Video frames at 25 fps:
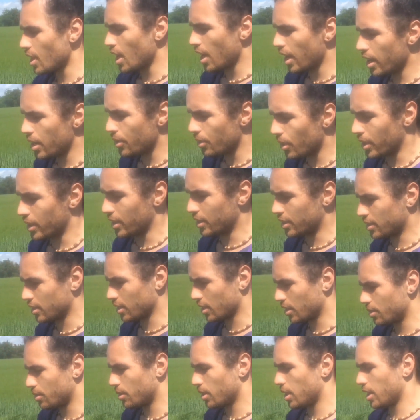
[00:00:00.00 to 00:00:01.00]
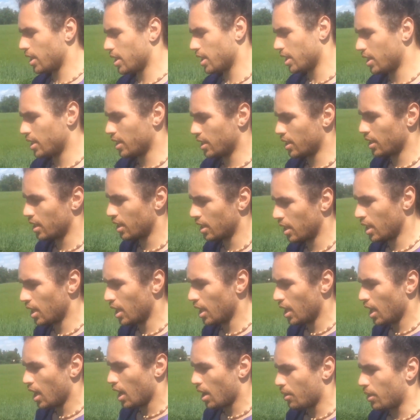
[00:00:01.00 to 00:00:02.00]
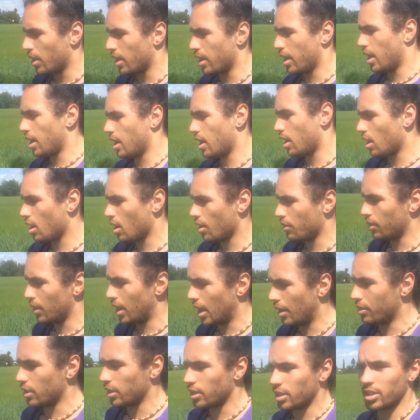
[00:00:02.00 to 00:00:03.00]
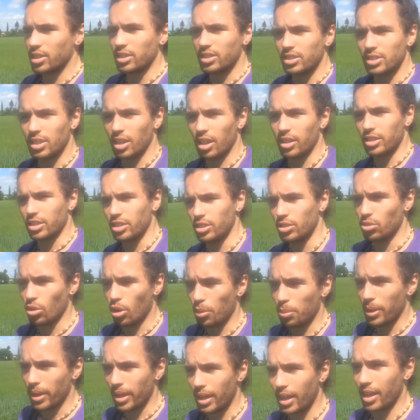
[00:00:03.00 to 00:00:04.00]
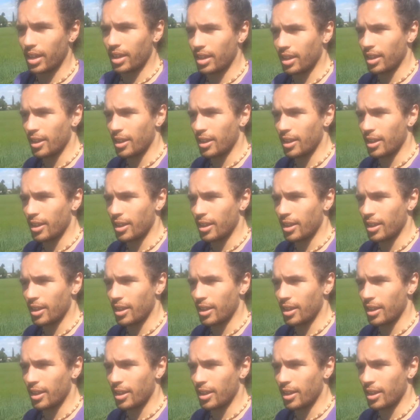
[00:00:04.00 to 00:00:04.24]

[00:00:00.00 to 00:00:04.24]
Anyway, so went there 11:30, decided to drop it.